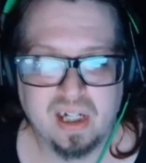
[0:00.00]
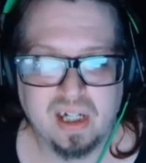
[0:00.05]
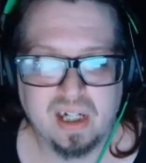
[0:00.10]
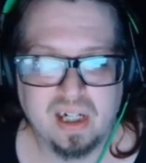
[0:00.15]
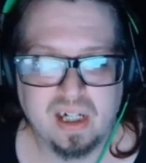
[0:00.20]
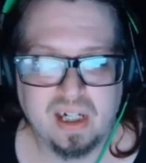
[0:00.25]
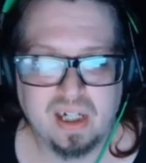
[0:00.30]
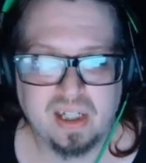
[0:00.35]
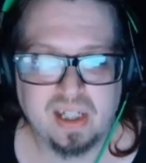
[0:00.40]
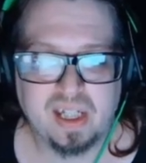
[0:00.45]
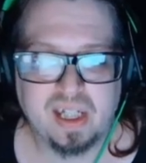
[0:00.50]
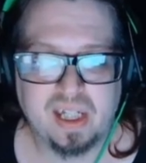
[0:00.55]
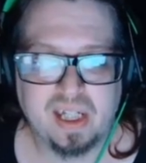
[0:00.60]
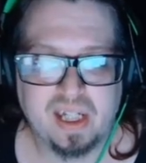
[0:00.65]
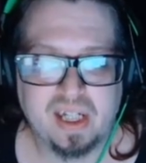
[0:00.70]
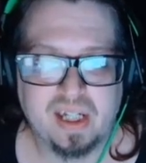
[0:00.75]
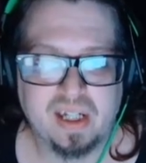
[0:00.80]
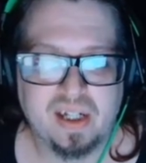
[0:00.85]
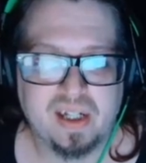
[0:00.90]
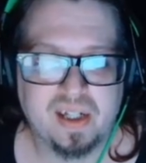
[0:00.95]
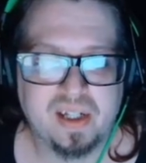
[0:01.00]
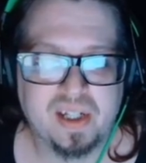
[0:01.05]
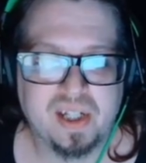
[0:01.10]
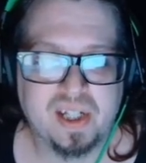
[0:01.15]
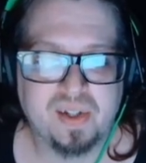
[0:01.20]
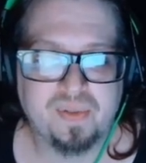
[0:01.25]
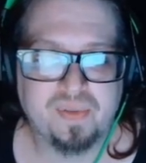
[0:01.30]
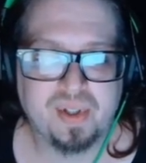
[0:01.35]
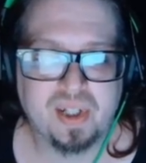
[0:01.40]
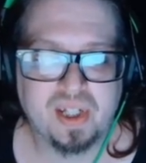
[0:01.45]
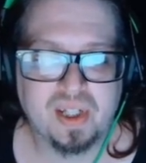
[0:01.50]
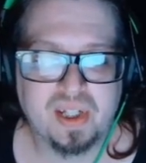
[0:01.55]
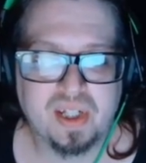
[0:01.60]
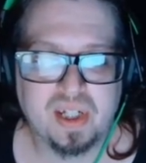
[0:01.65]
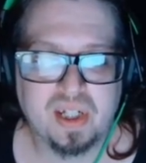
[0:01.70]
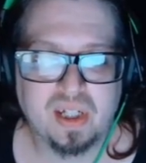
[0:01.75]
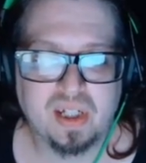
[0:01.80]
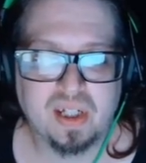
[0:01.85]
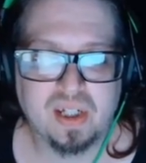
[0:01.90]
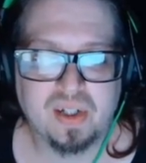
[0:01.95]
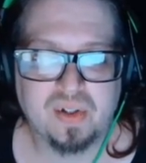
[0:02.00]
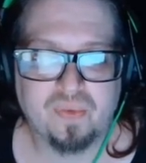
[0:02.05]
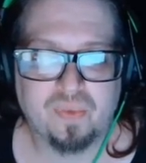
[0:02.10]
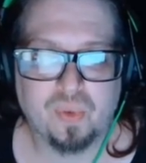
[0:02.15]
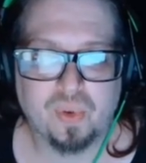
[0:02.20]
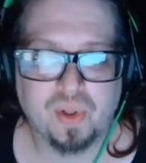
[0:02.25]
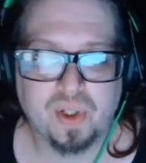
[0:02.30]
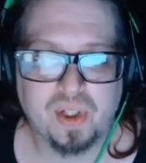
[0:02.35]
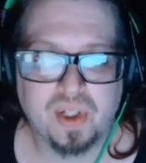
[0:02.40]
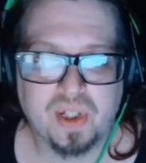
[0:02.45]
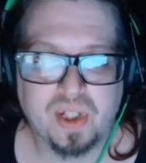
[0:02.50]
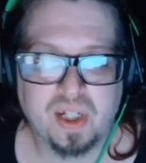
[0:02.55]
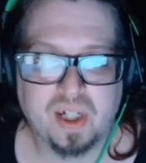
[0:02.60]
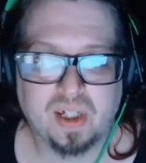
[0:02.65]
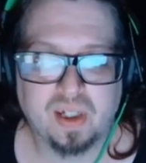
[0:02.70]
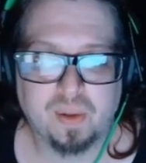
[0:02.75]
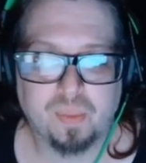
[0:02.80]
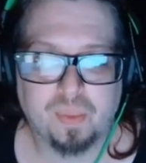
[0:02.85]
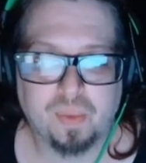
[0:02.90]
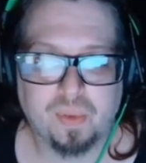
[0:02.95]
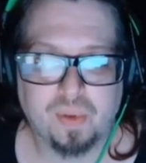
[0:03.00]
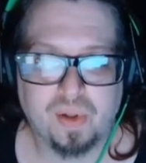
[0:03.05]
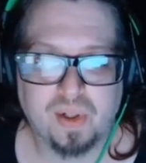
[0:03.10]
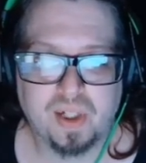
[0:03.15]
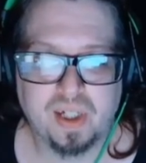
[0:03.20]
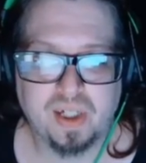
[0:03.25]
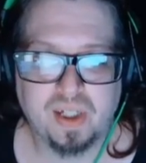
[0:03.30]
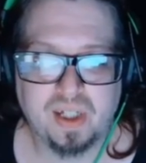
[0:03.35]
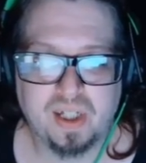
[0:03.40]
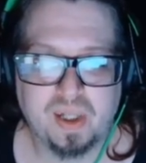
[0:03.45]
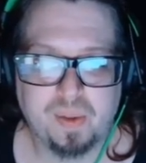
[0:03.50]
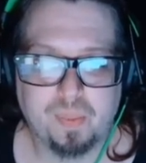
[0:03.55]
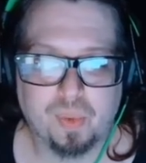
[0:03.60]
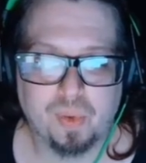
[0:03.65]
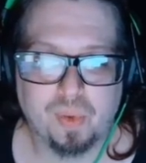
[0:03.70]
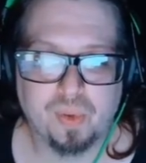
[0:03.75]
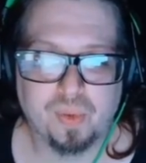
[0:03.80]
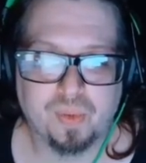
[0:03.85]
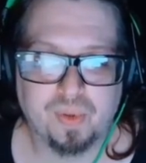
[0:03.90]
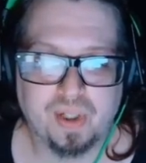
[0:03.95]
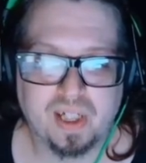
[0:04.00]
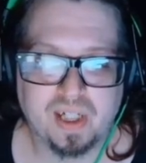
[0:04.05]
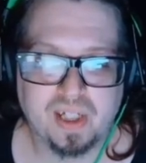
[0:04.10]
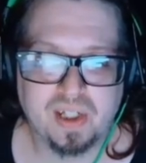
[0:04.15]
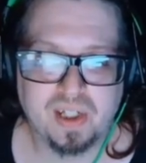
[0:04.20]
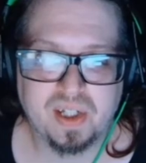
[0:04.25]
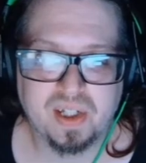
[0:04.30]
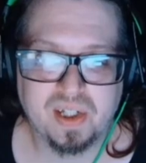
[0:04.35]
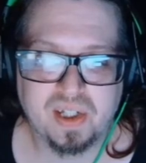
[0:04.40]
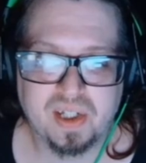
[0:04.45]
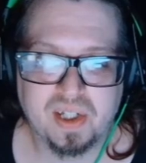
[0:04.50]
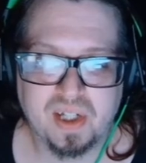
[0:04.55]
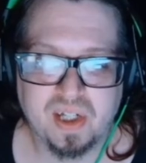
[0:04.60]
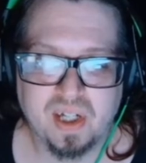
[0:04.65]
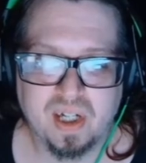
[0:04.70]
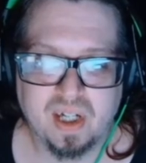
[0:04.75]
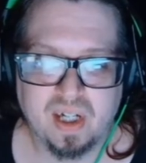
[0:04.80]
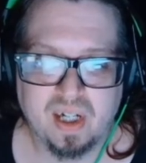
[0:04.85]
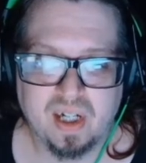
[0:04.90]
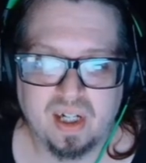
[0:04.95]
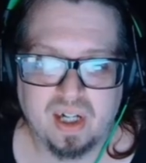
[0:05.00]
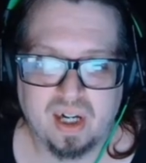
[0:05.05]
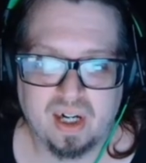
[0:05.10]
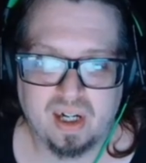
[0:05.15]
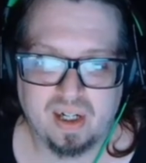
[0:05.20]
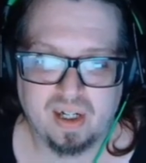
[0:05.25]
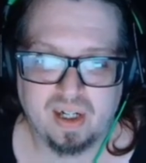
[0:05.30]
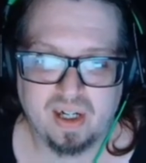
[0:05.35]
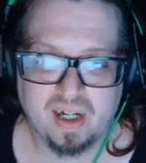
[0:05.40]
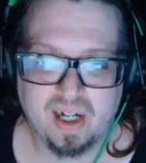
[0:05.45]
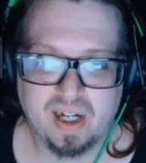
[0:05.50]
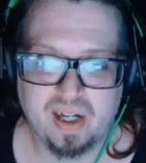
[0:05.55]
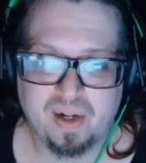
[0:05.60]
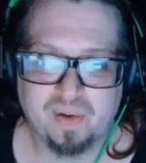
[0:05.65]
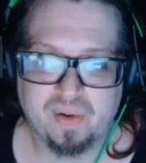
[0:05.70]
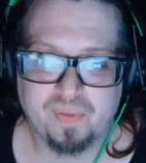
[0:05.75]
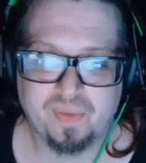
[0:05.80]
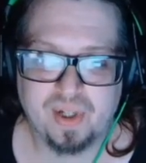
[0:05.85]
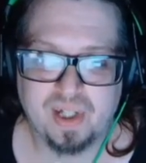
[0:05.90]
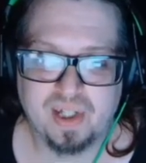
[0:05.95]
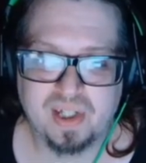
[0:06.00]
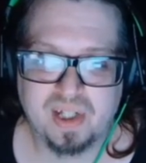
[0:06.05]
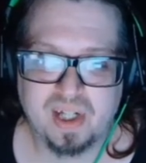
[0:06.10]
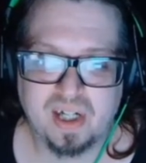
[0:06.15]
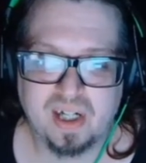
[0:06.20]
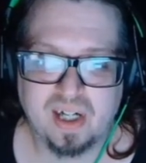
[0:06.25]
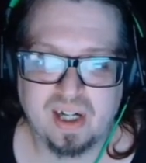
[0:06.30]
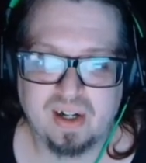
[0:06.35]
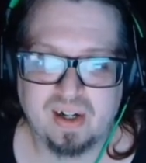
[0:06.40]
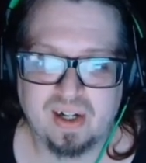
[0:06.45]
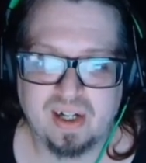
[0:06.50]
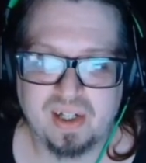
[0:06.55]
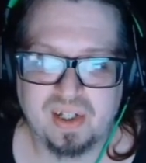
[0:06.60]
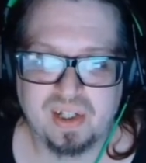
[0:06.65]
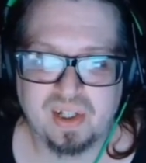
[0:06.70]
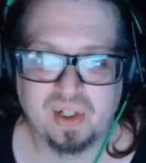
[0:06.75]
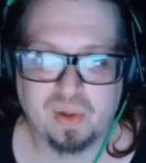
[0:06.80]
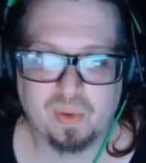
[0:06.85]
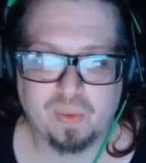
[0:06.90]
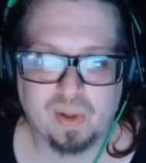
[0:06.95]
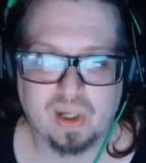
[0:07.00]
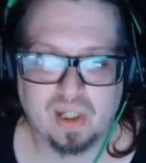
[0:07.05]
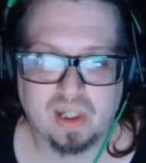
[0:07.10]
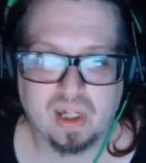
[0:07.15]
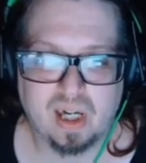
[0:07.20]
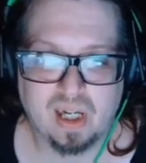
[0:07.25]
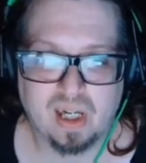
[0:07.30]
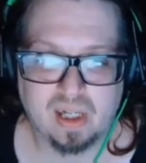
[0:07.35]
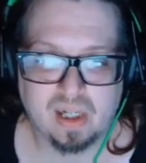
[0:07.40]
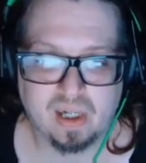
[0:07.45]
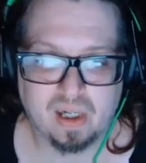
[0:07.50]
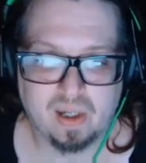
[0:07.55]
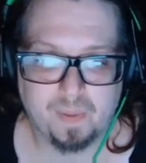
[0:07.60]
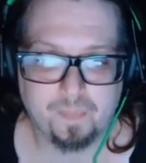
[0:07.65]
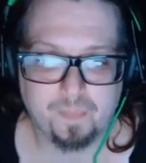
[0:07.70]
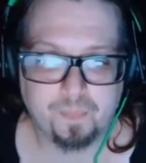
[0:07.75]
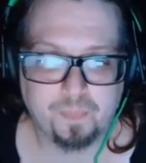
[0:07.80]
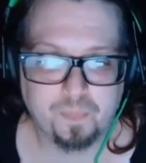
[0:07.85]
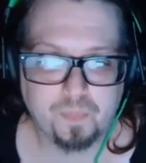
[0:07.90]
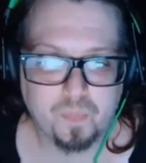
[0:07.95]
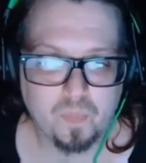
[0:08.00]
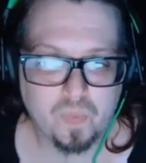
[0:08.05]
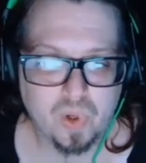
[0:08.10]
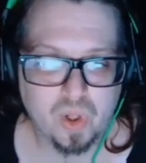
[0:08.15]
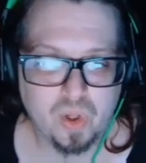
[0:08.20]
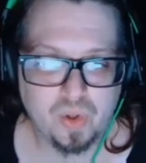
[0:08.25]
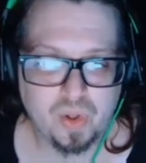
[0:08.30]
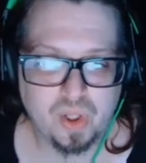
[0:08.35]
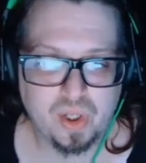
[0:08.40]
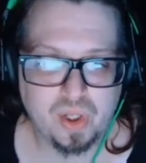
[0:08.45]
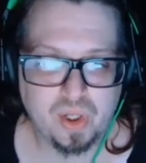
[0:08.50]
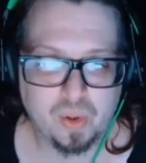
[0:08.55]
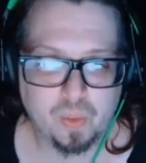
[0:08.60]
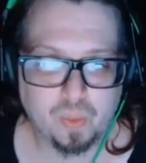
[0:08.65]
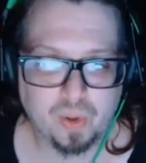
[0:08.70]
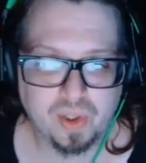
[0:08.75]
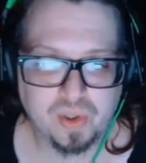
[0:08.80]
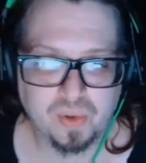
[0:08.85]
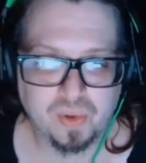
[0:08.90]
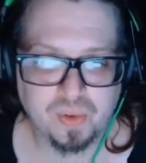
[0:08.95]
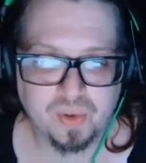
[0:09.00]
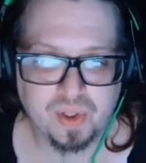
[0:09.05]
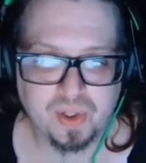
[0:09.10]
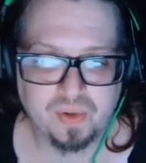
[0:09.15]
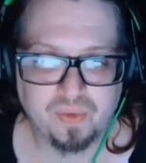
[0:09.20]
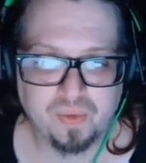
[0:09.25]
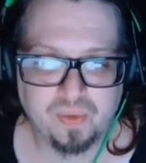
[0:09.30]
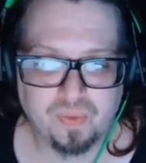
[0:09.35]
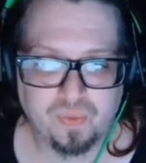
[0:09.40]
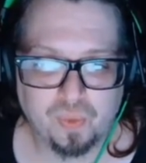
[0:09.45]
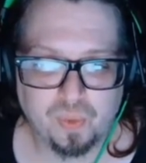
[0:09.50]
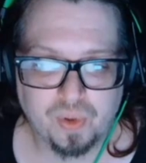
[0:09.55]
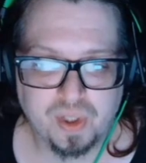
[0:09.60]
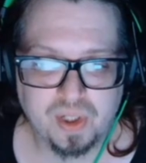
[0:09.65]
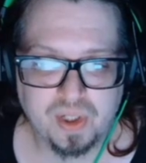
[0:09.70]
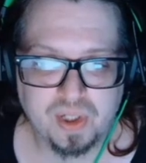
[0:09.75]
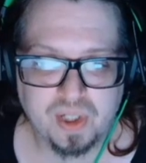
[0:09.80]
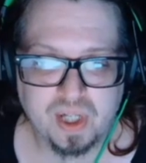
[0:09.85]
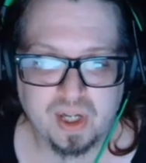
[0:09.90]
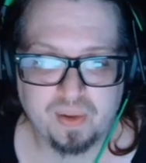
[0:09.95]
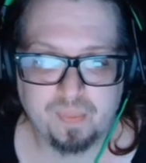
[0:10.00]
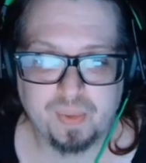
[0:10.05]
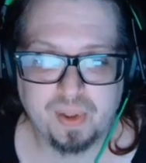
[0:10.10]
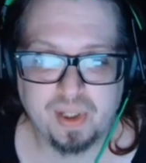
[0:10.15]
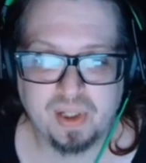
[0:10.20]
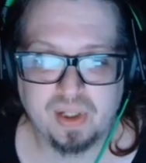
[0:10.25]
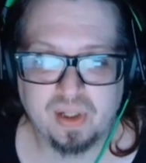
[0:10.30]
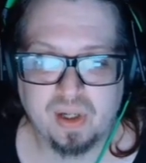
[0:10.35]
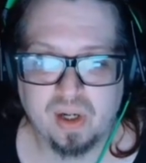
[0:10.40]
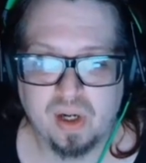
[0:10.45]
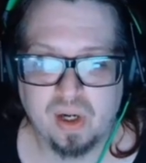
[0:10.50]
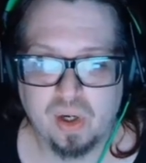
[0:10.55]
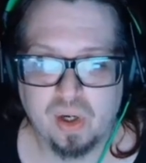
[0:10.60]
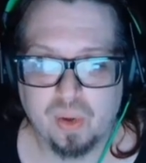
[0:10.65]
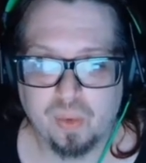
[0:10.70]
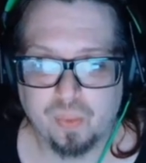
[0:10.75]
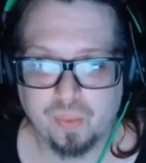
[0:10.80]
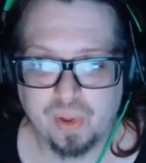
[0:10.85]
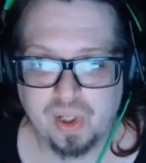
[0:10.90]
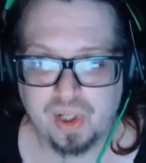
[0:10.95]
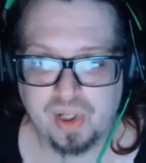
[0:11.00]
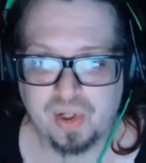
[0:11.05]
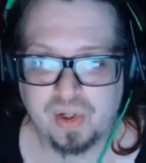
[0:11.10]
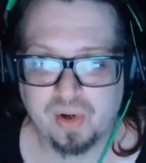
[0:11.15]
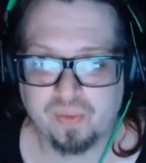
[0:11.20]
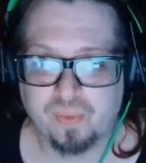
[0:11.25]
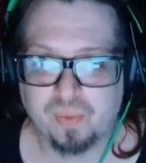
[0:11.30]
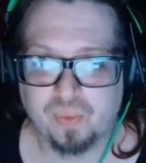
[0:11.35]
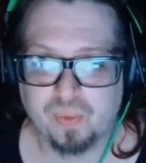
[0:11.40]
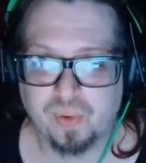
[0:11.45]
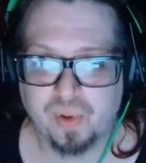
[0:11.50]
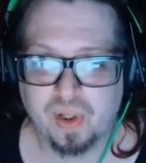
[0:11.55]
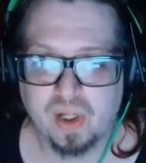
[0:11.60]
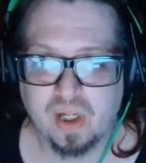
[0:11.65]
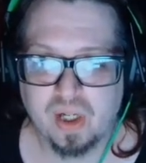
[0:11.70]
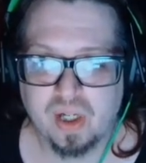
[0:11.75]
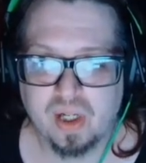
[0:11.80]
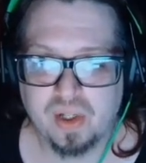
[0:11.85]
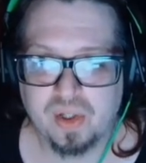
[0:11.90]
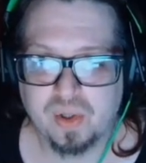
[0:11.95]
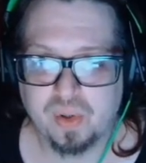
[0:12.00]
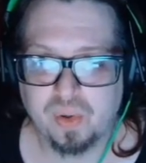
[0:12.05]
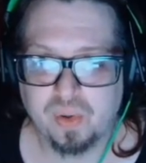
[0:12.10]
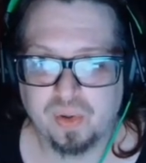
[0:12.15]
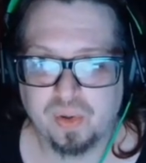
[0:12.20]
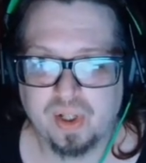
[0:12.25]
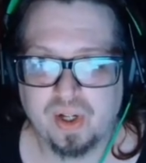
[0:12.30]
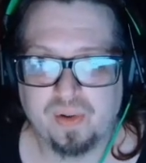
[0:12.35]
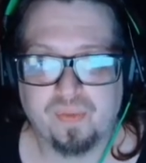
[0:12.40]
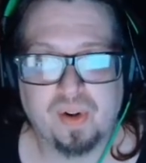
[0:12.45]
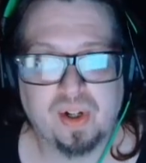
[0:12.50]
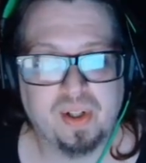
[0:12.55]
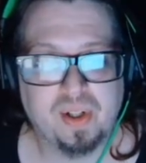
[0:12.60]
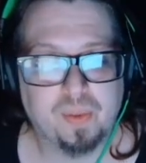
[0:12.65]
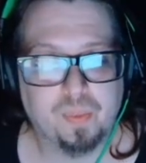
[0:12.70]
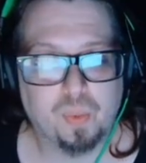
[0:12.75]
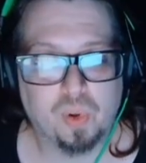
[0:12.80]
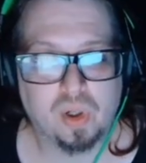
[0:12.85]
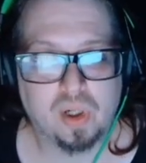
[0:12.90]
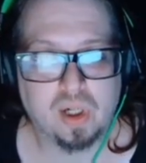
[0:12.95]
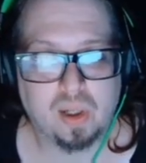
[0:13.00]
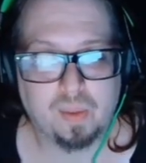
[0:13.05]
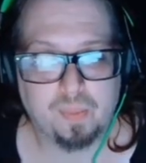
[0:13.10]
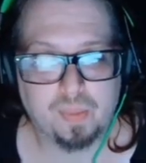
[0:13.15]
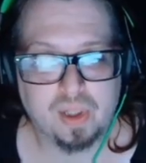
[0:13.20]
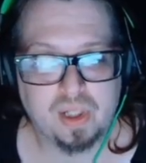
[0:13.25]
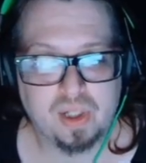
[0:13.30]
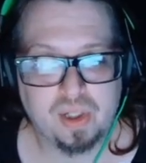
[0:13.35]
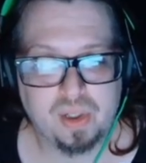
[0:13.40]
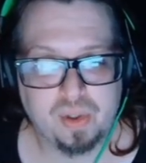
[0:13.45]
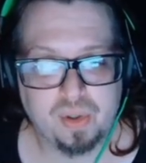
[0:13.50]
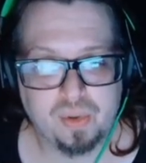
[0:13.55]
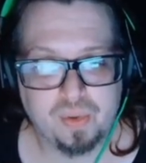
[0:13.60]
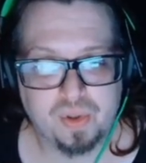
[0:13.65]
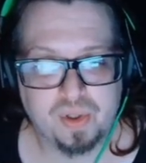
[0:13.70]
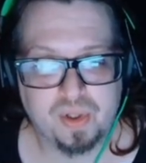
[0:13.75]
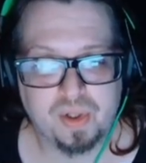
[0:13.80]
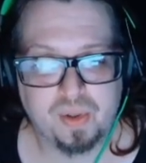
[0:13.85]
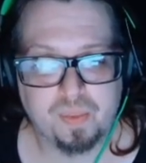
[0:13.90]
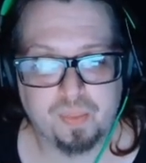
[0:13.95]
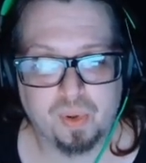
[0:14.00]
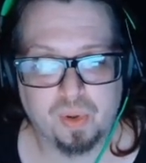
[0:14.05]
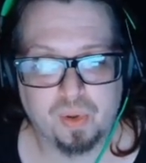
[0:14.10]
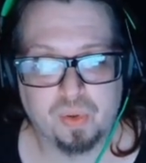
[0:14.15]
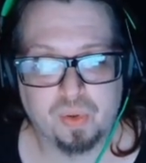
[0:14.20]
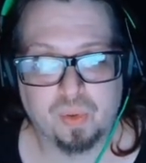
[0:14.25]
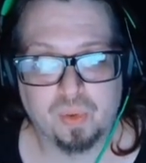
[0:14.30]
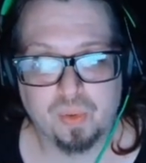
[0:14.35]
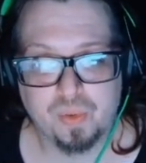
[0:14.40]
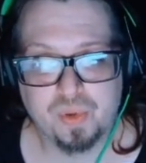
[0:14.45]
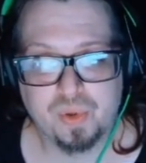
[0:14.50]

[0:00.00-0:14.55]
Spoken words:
The Civitas Illis Fortis teleport in the Portal Nexus interface now has the correct icon. The Quetzals in the Fortis have been reshuffled, so you'll now find it more commonly to use the bird closer